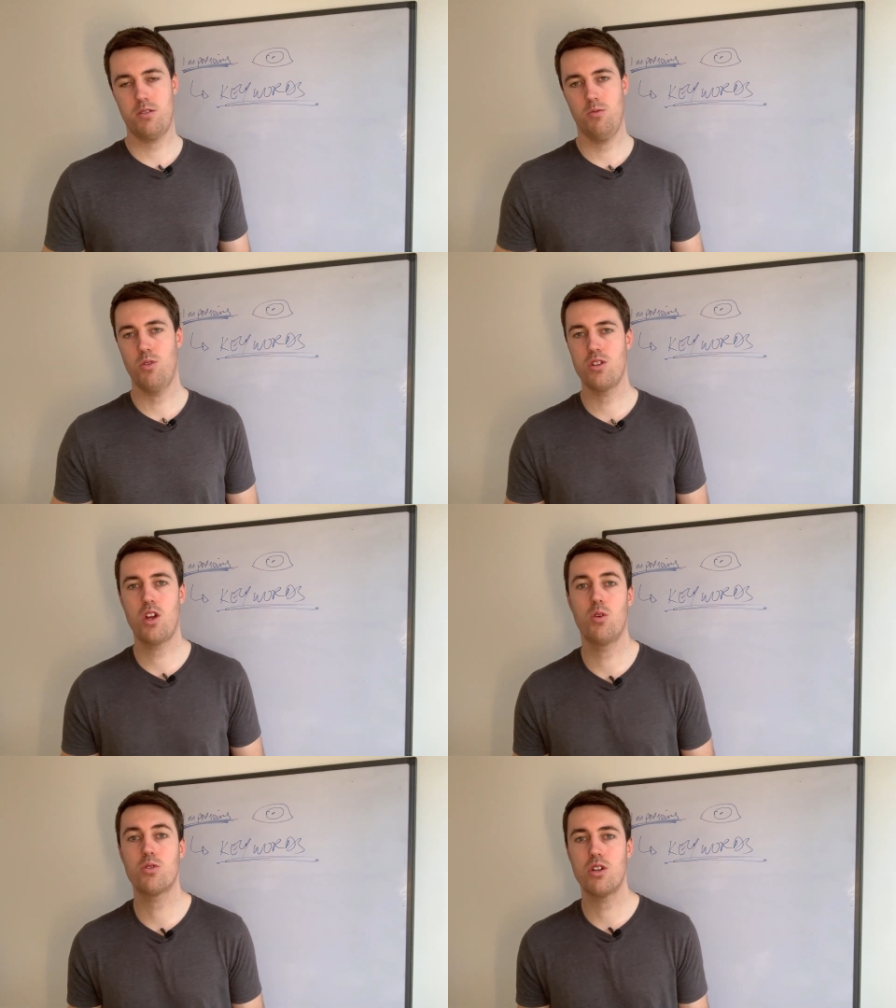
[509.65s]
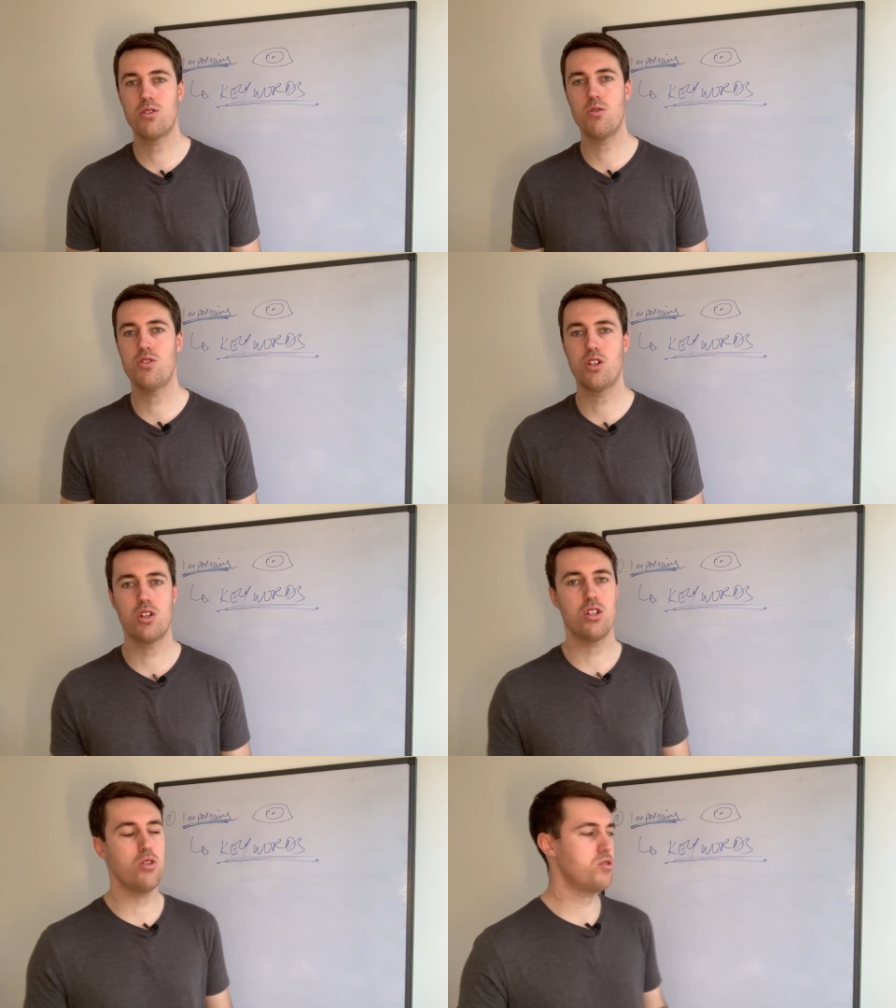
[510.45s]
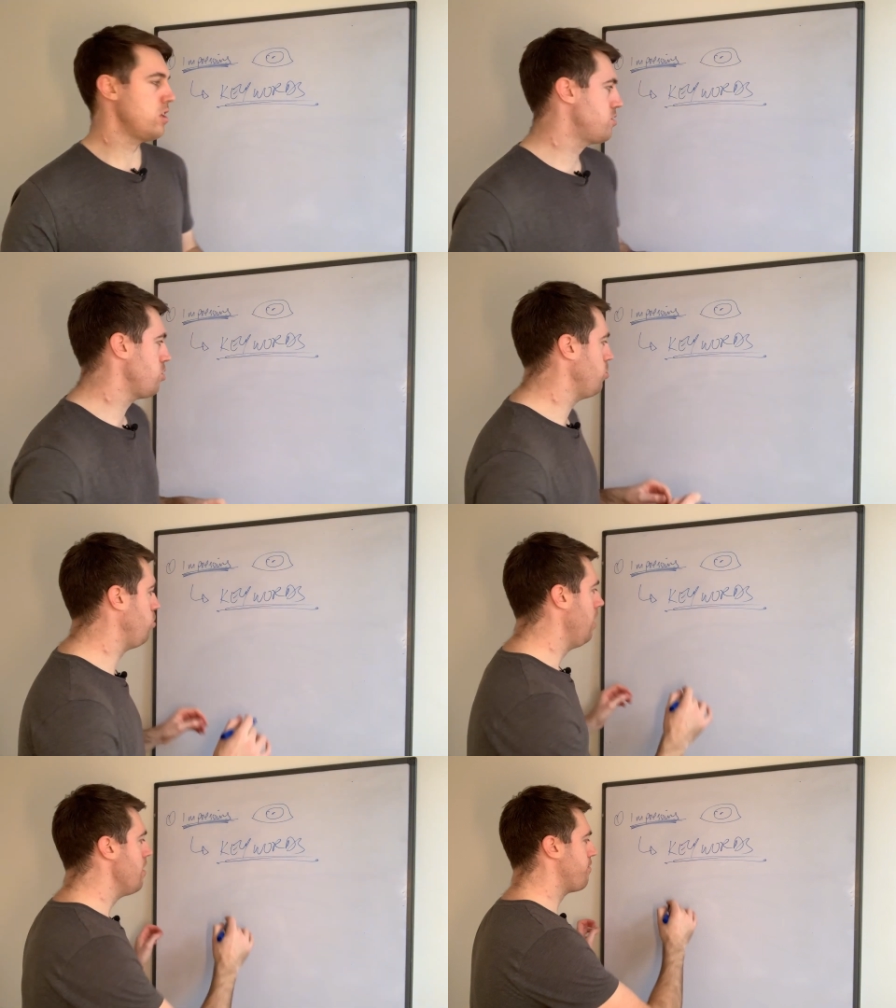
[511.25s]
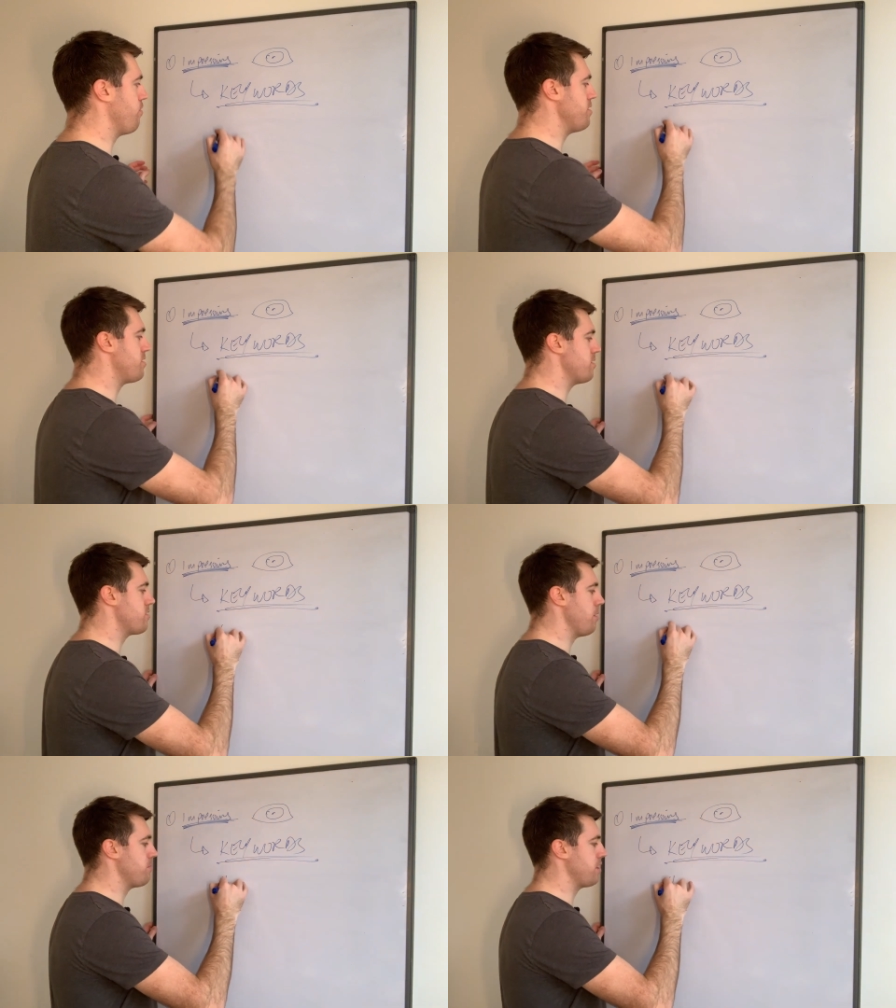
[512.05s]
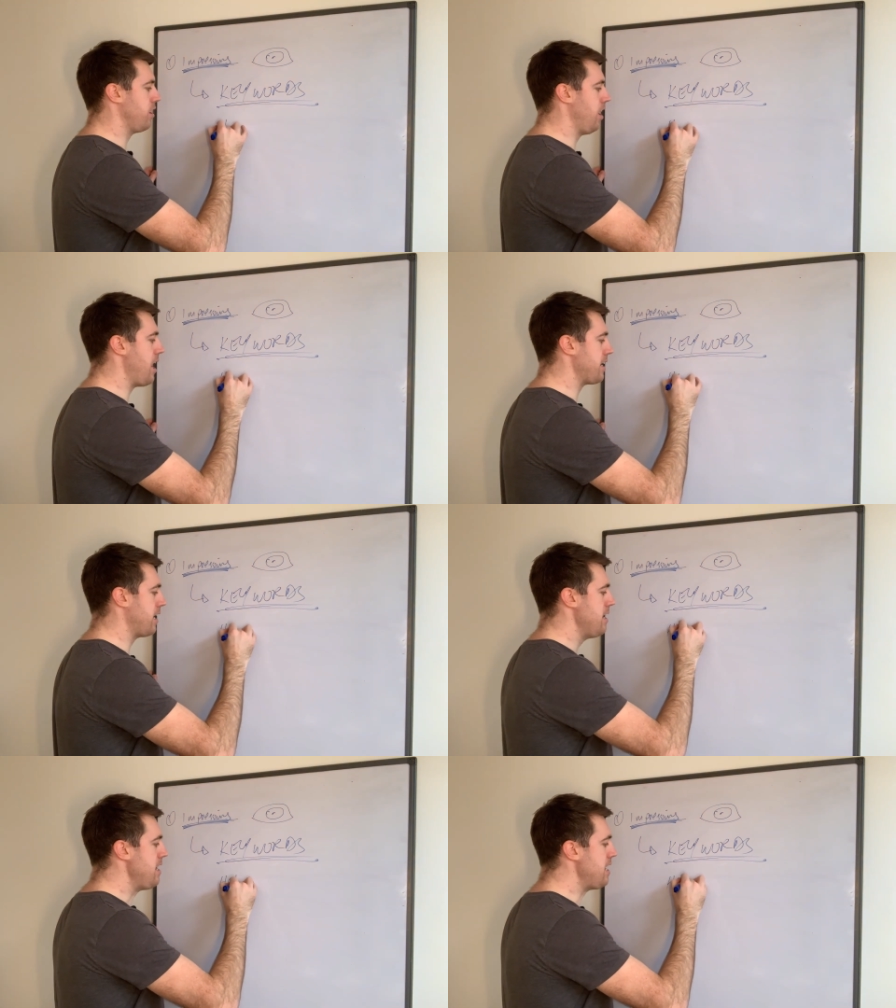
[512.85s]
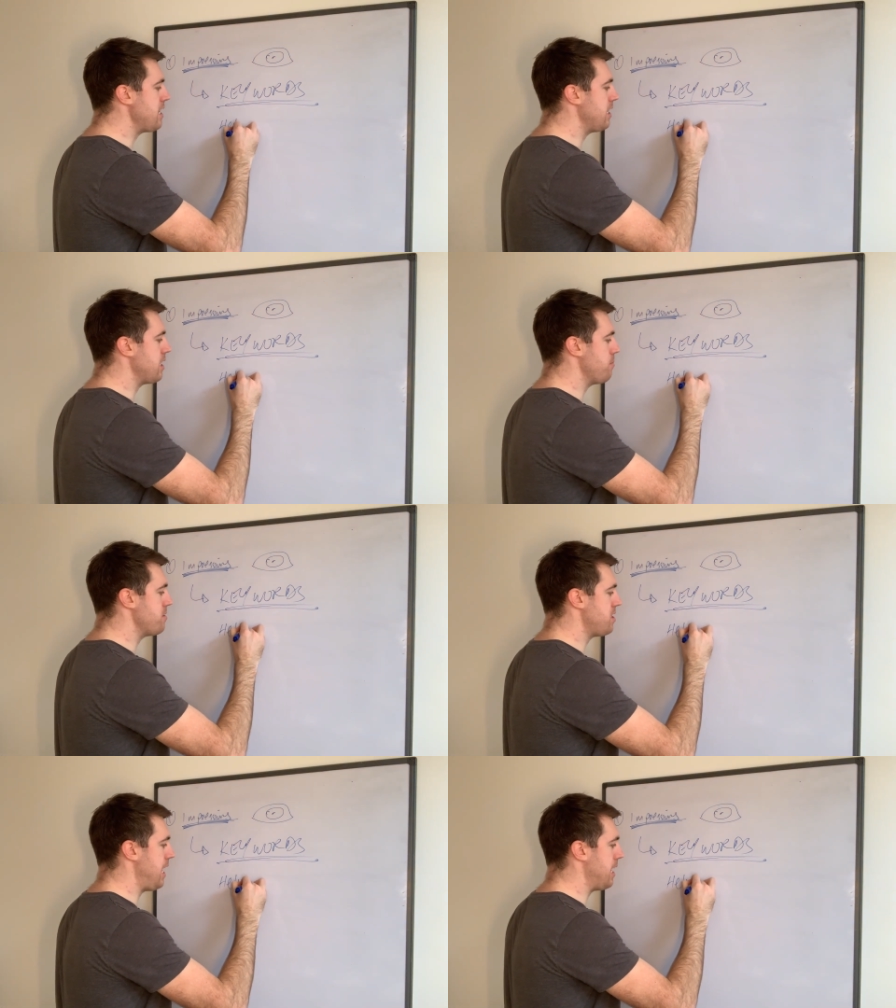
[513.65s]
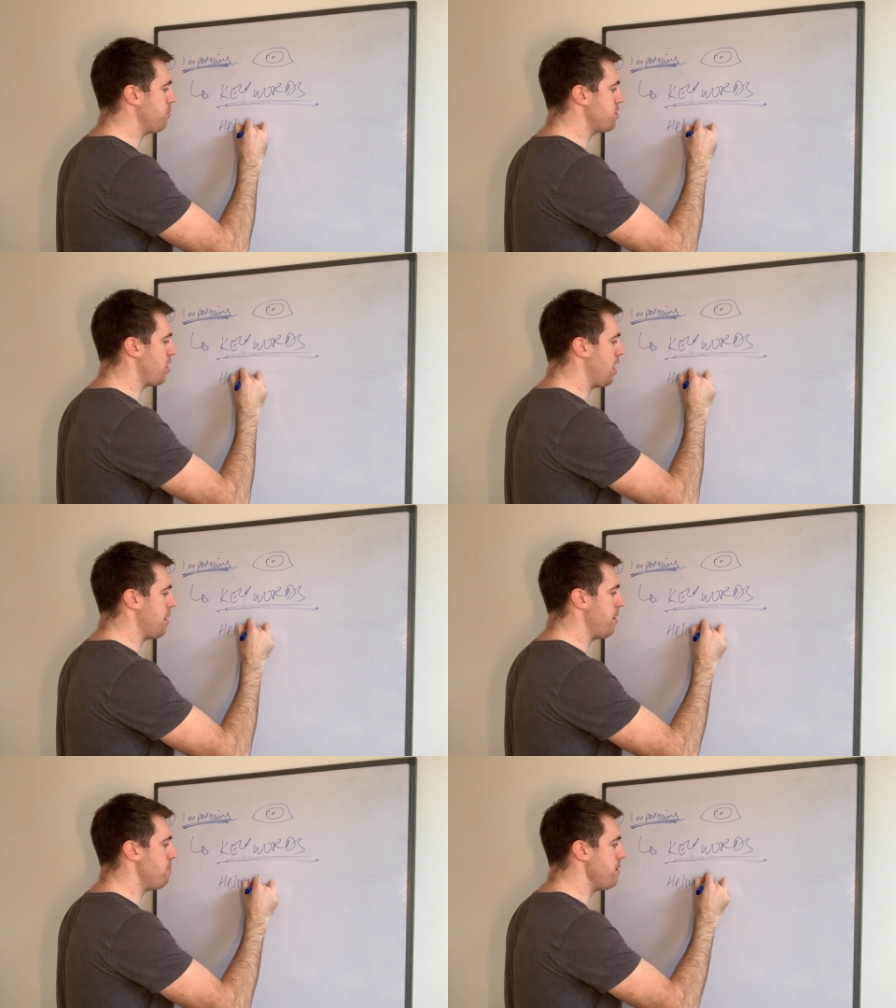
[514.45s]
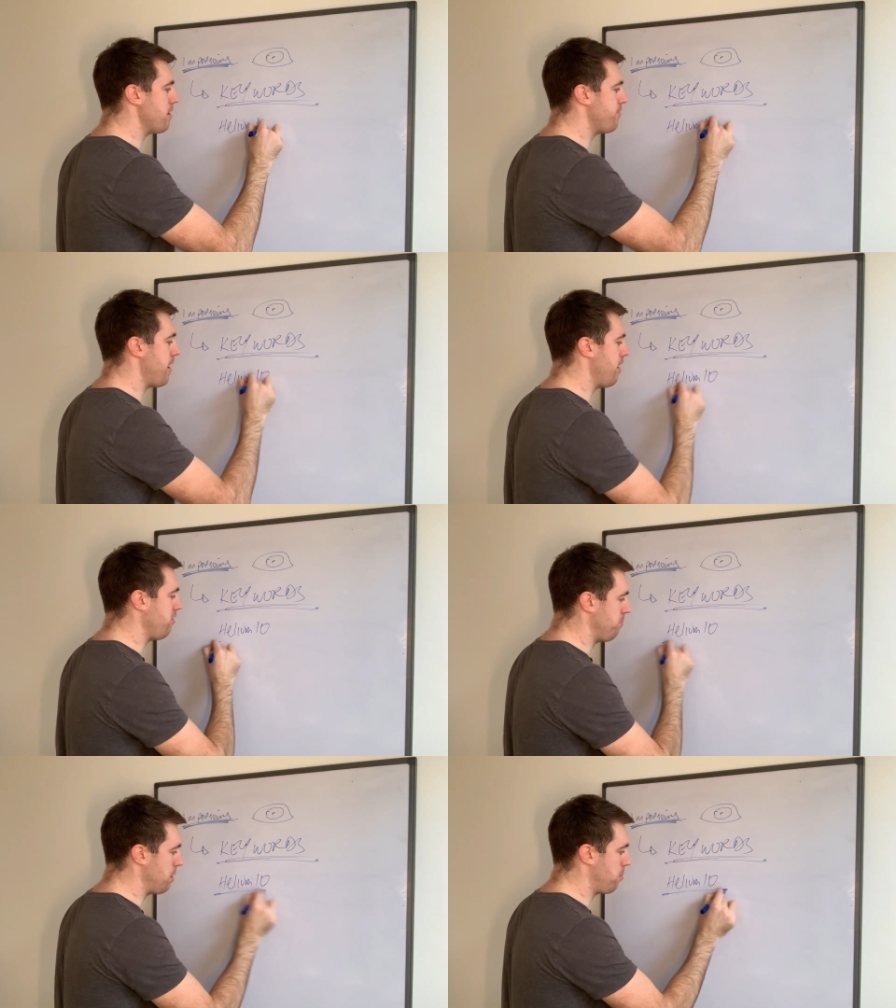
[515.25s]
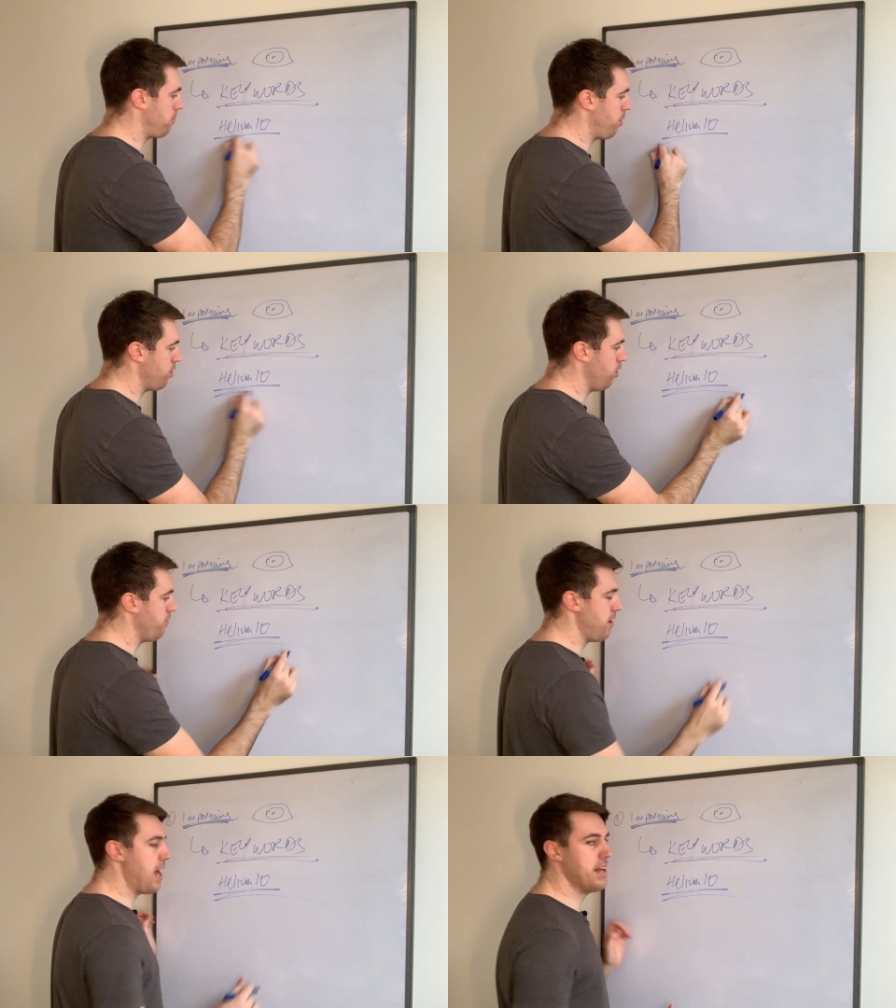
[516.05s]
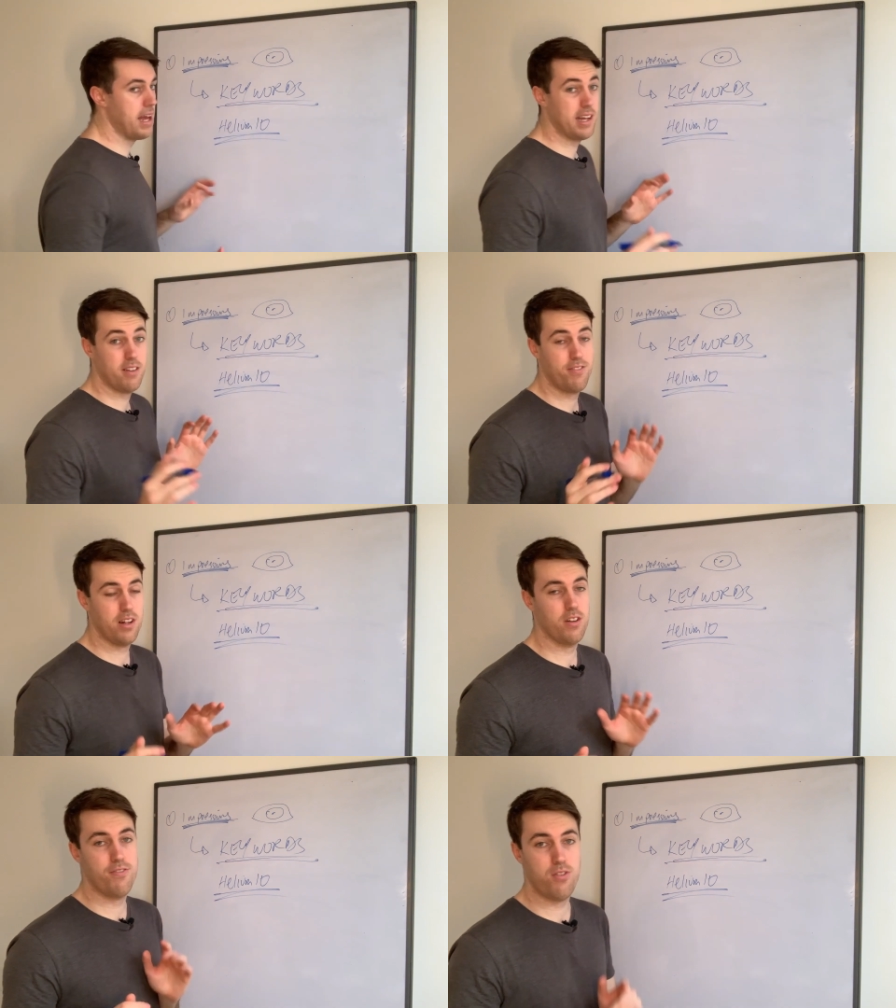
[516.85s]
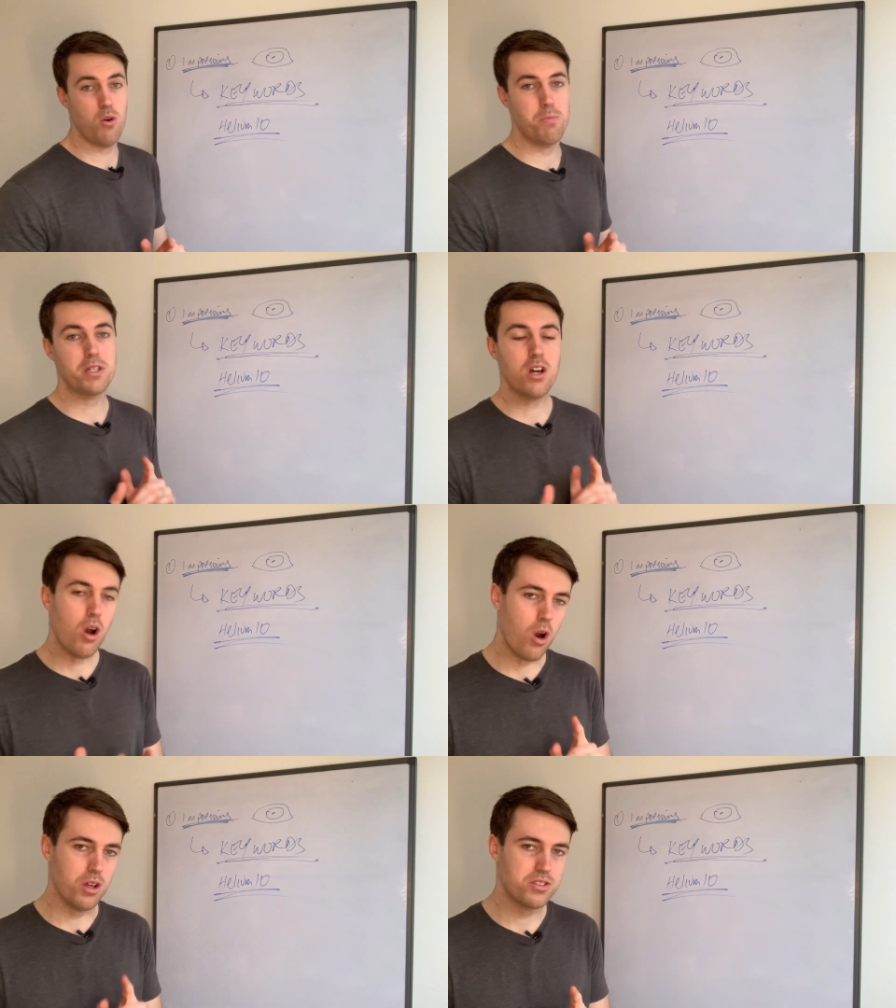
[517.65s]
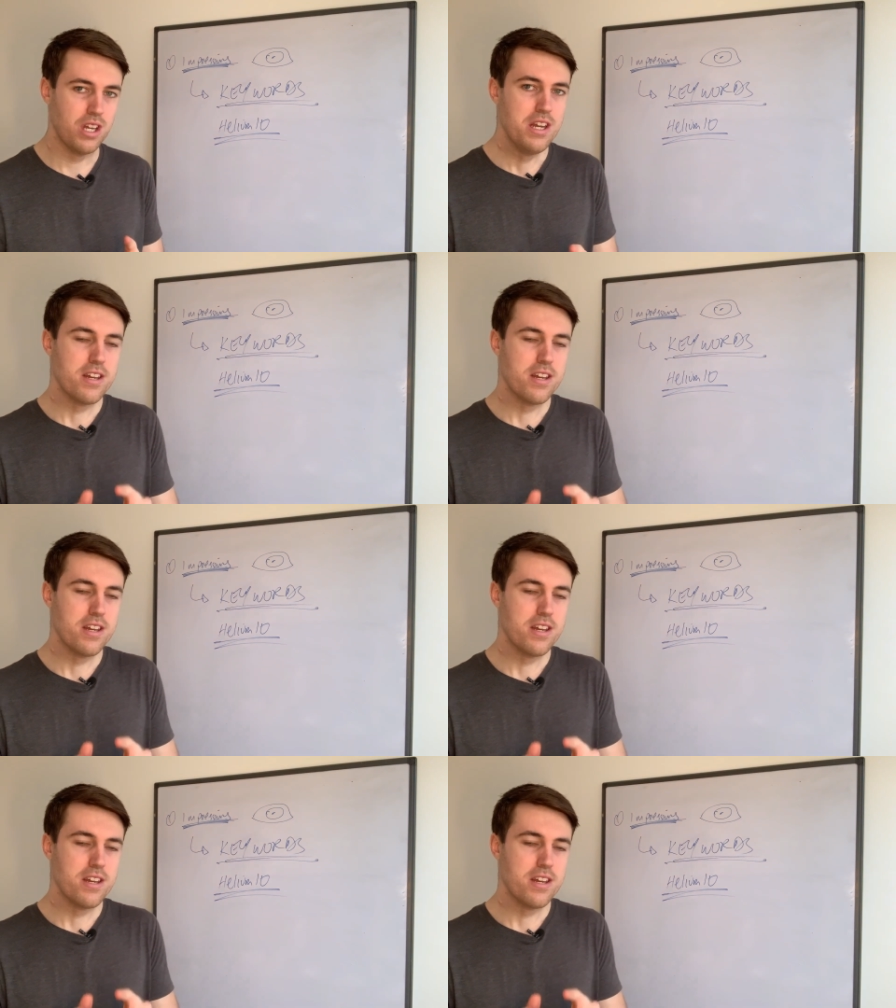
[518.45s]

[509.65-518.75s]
So what you can also do is you can use a tool, for instance, something like Helium 10, which I am a big fan of, a big proponent of, and an affiliate for because